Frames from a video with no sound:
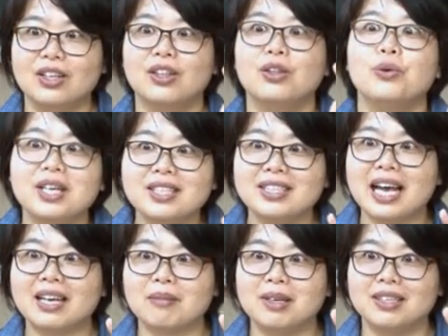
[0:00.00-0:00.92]
3
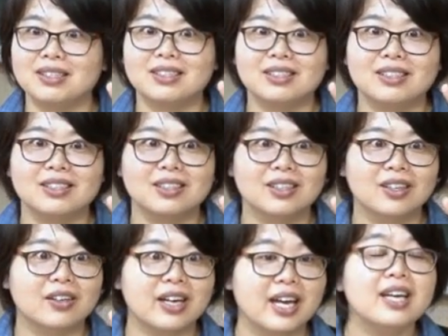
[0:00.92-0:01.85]
segments.
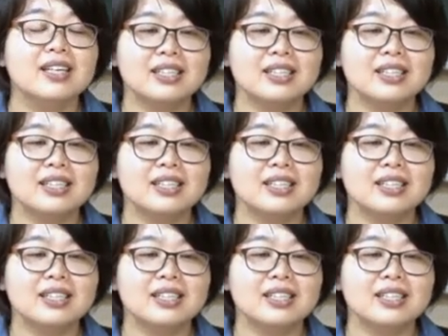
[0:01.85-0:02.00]
Okay,